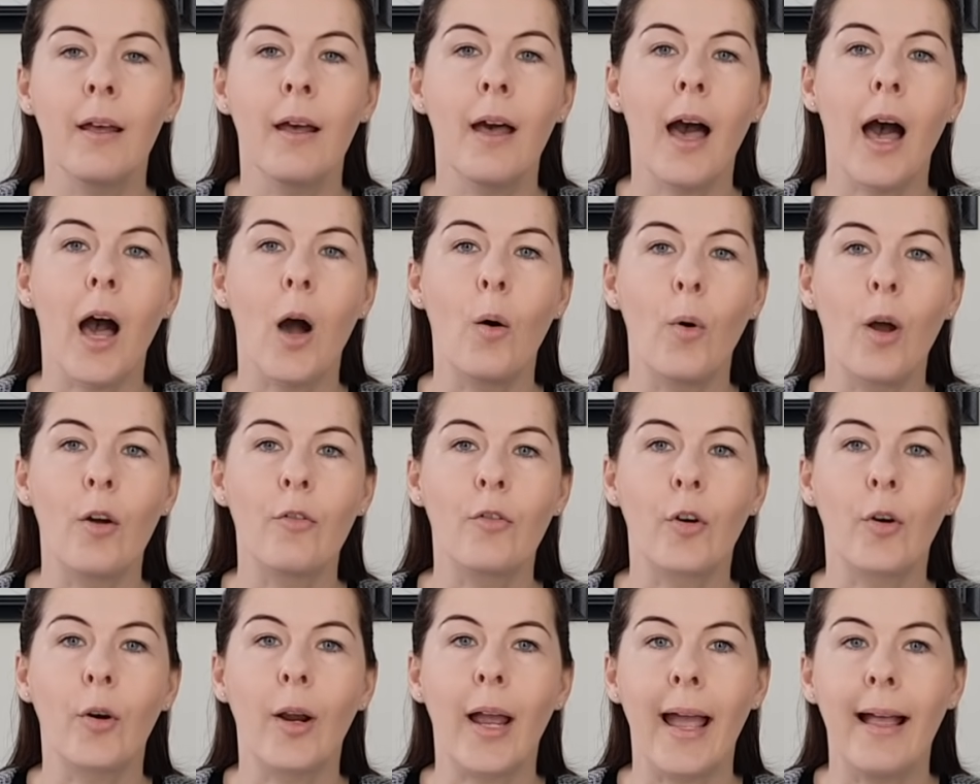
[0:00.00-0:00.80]

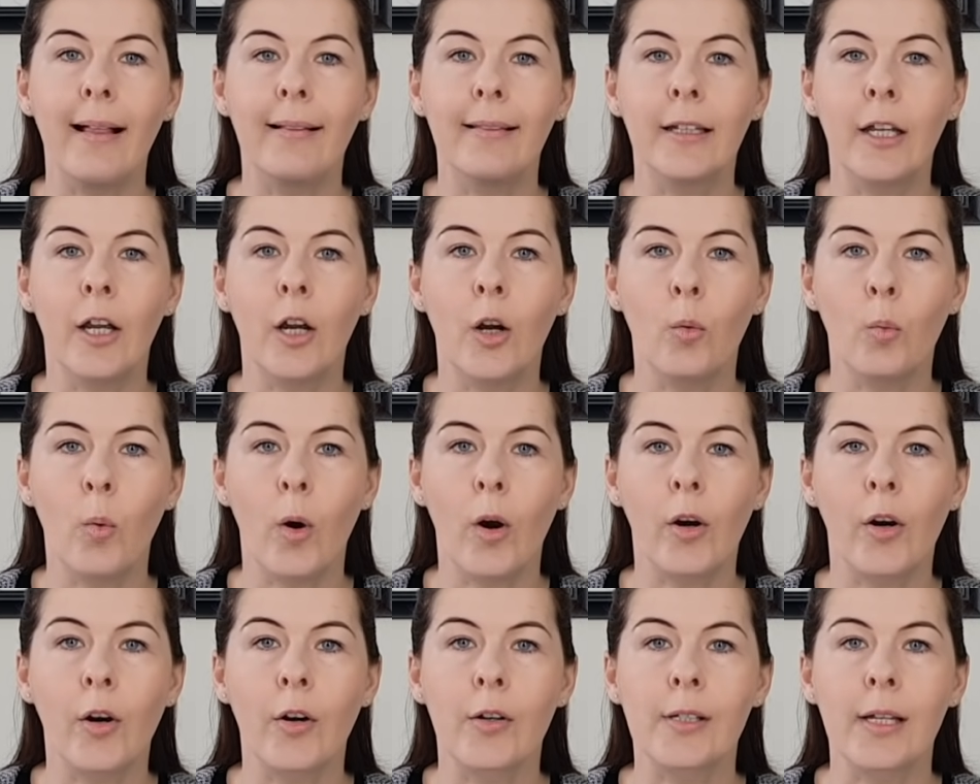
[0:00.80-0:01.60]
However, healthcare
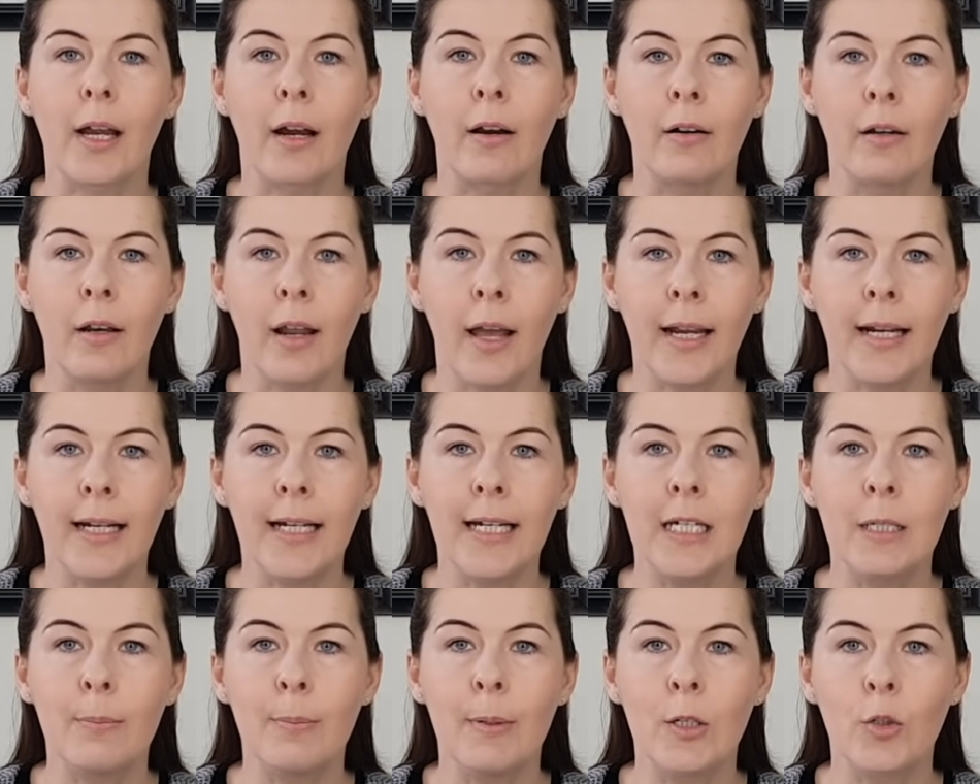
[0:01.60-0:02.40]
workers are
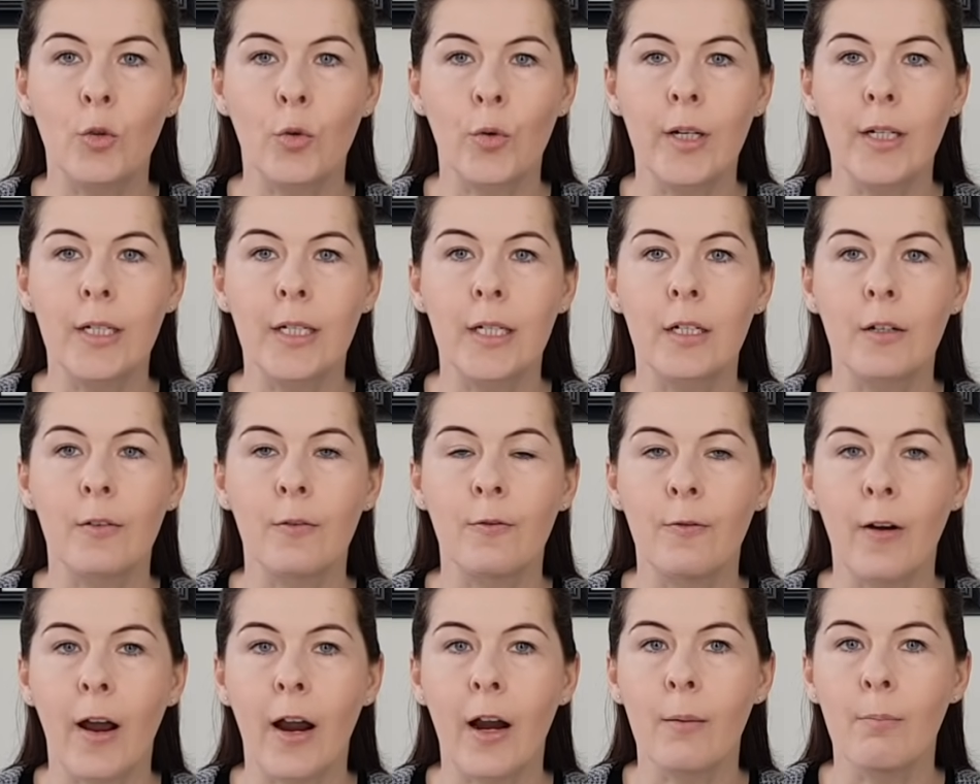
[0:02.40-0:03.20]
likely to be treated
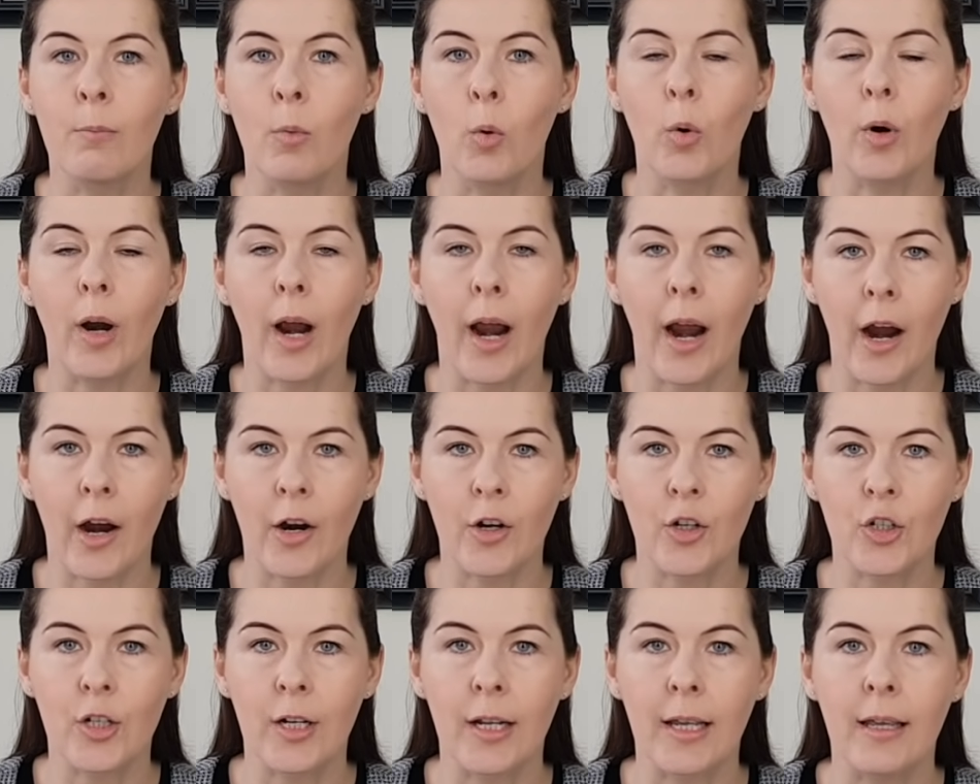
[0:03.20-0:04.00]
far more
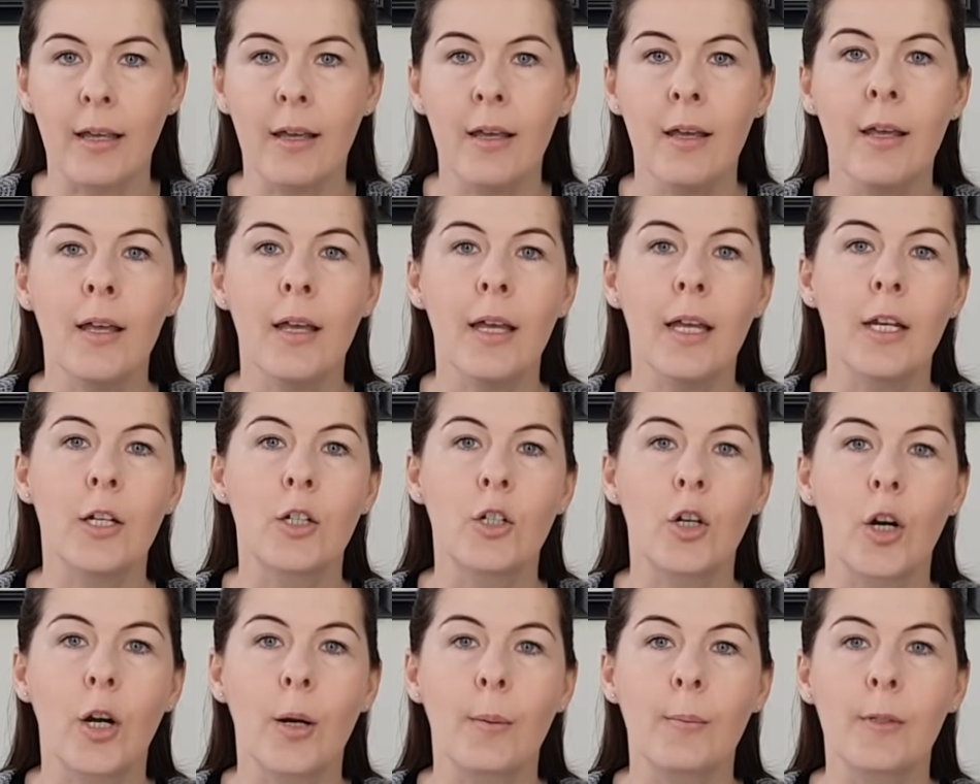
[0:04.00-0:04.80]
harshly in
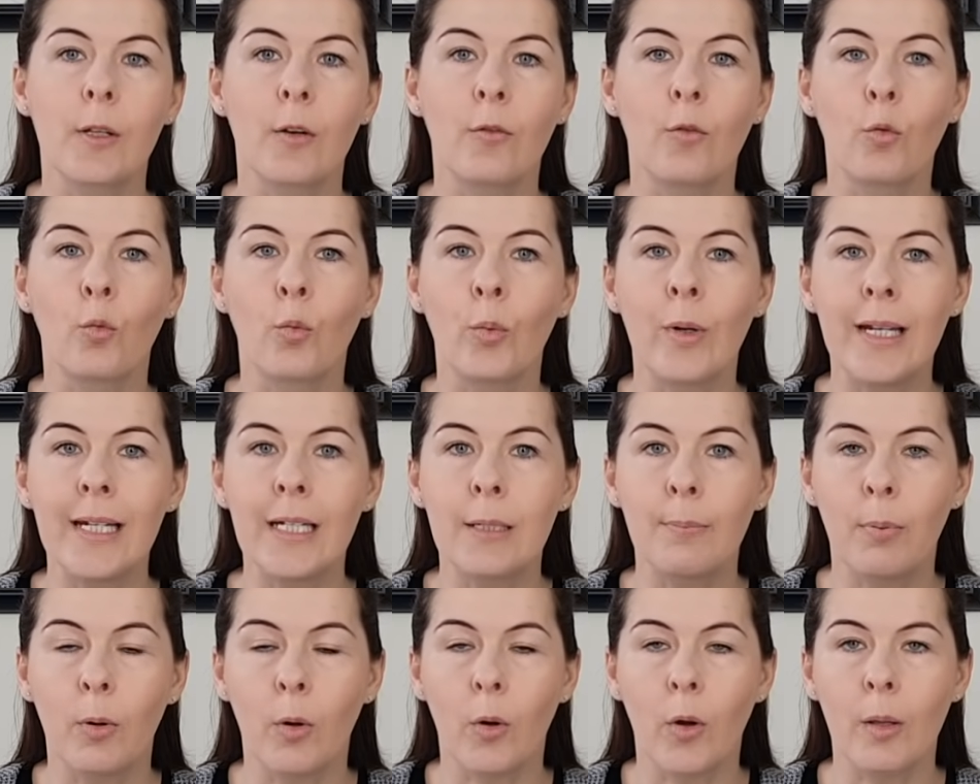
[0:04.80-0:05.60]
terms of
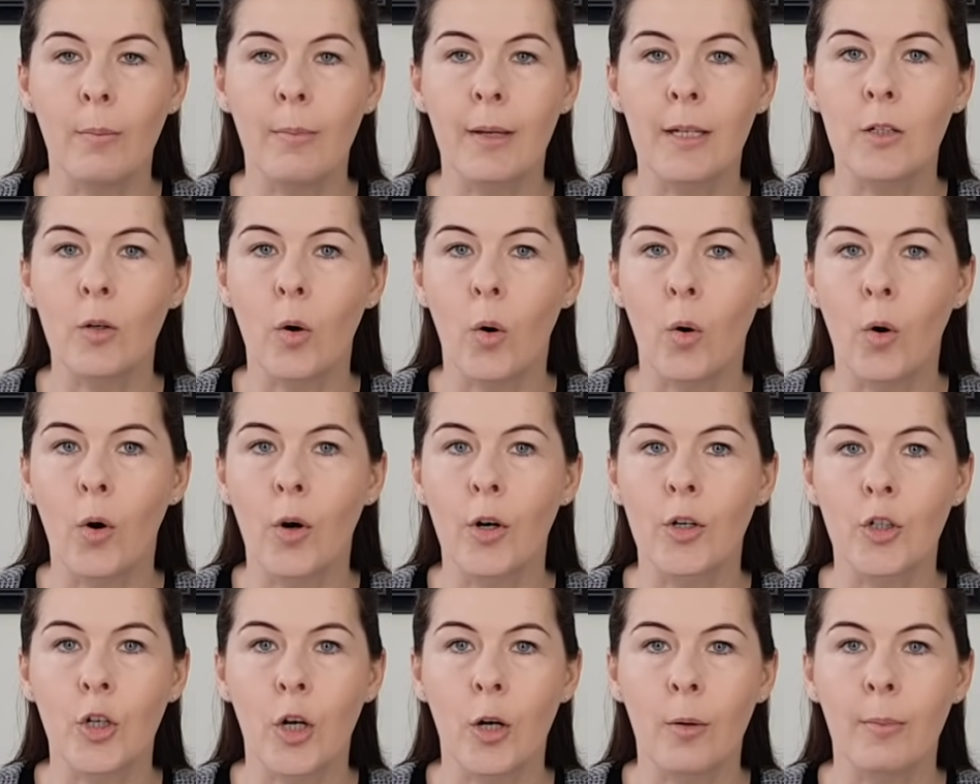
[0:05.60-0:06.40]
redeployment or
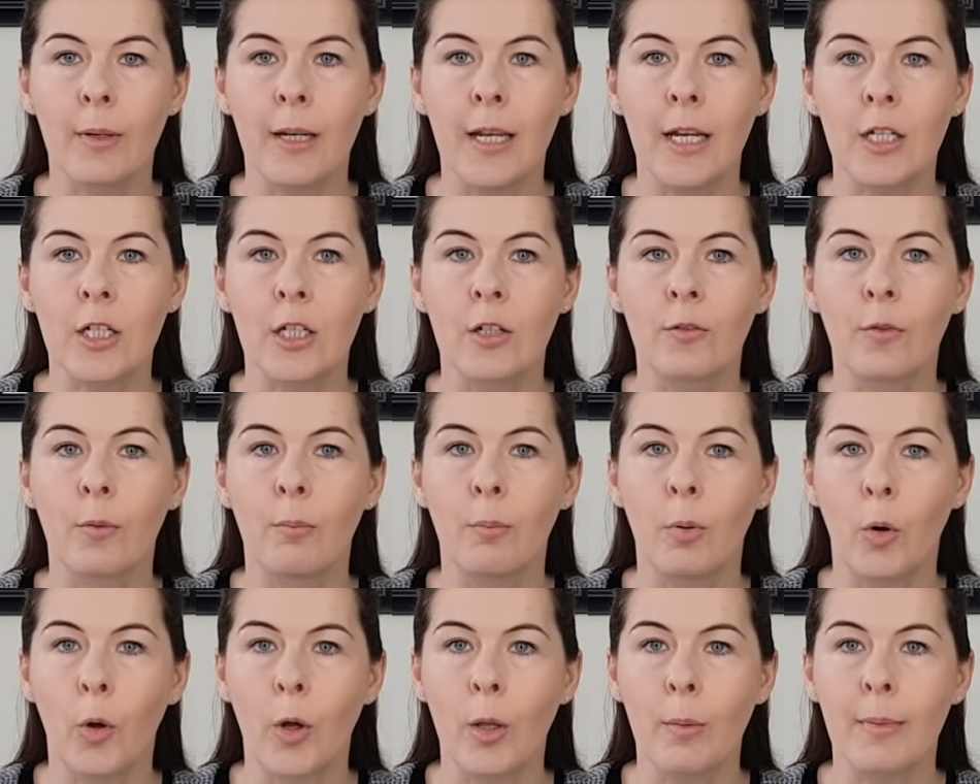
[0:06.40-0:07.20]
termination of
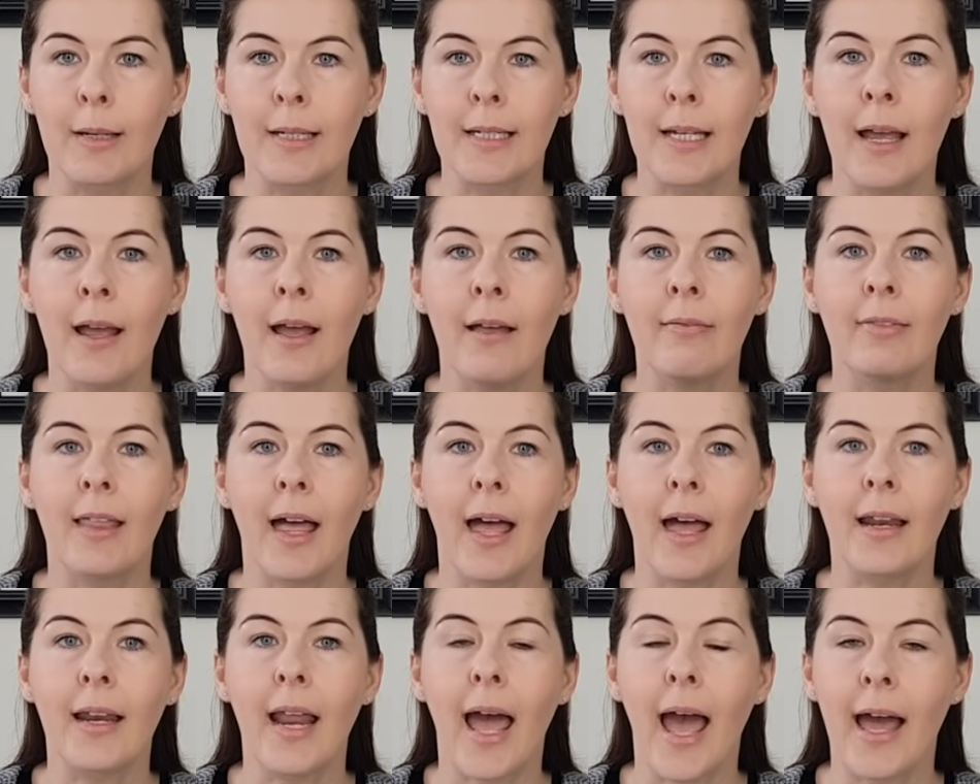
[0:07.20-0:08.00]
employment
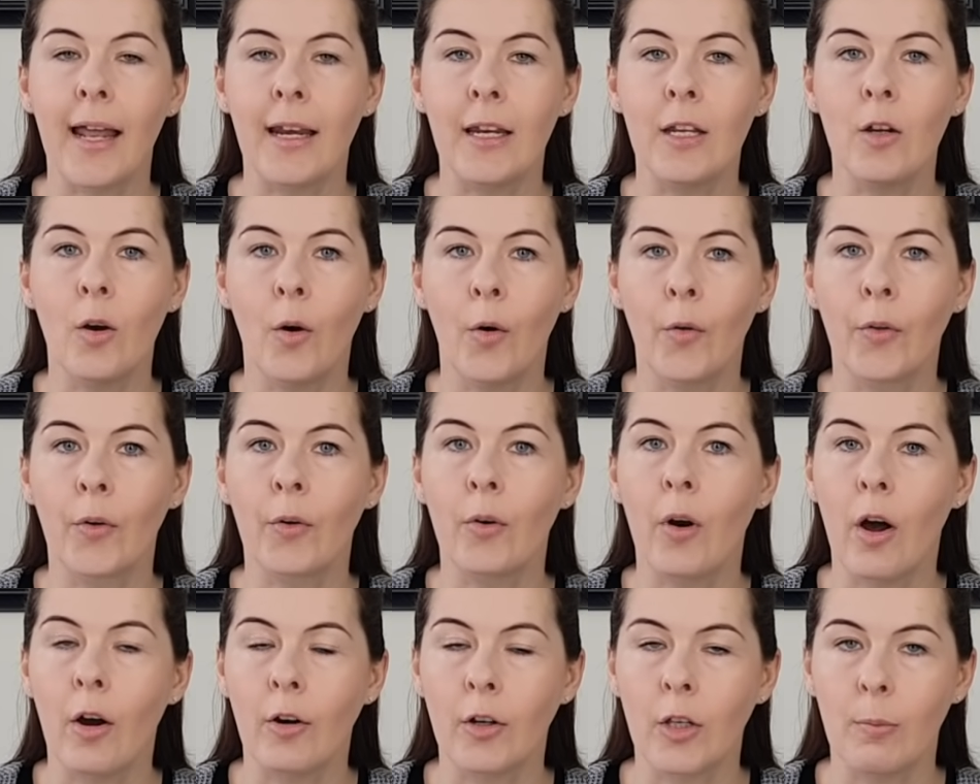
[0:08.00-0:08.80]
than any
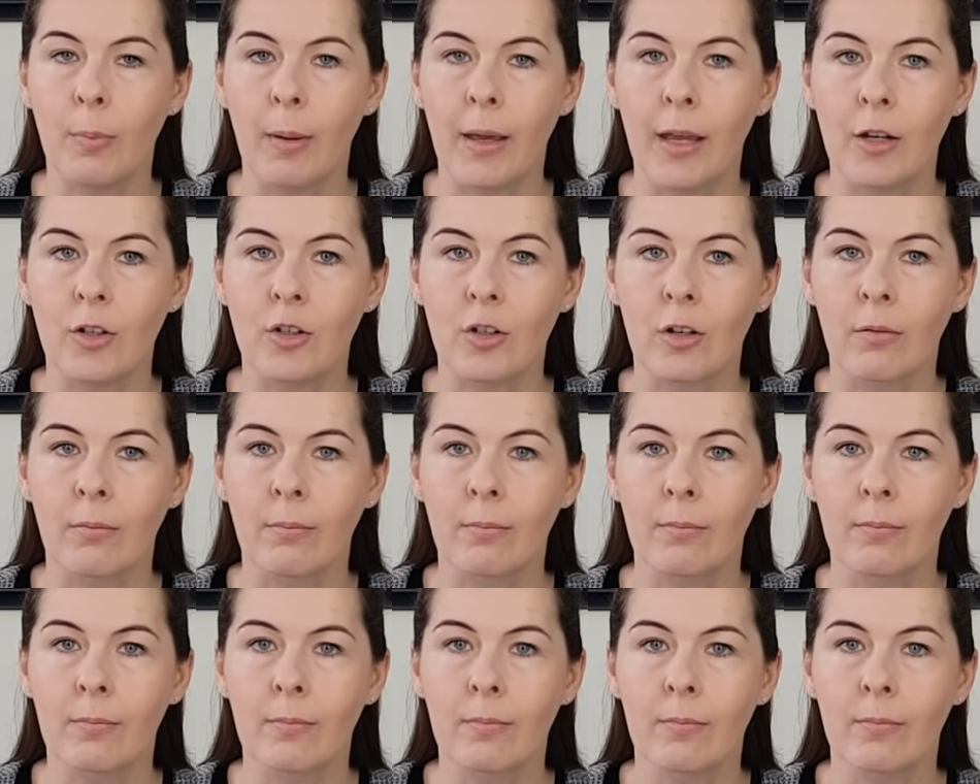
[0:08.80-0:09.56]
other occupation.